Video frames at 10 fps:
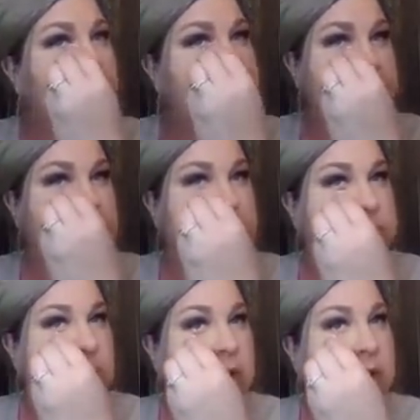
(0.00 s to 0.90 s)
Till he
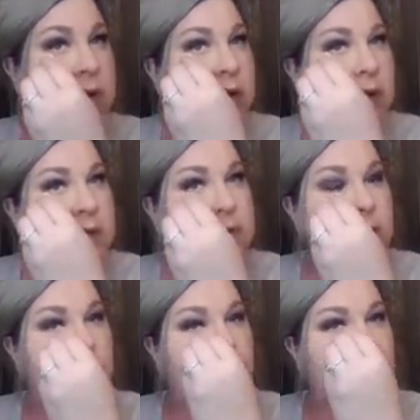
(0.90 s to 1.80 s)
looked at it. He's
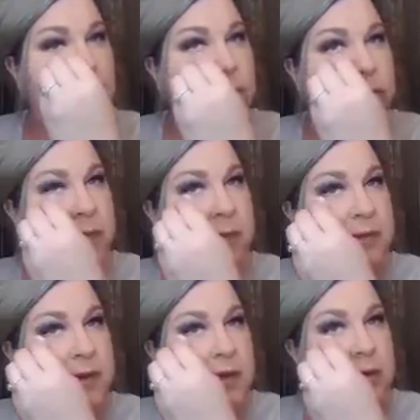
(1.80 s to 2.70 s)
like, oh, well, maybe
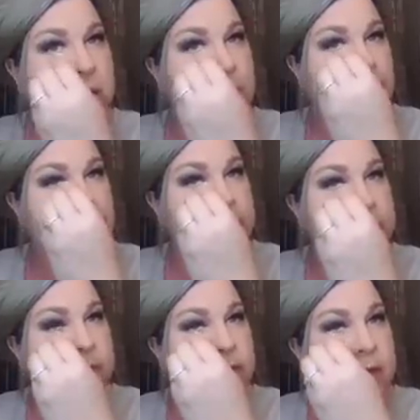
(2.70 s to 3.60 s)
it's kind of gray.
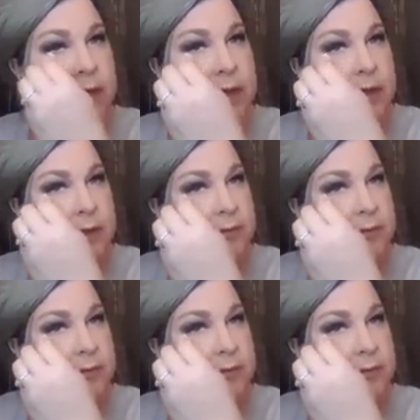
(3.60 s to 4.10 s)
Sorry.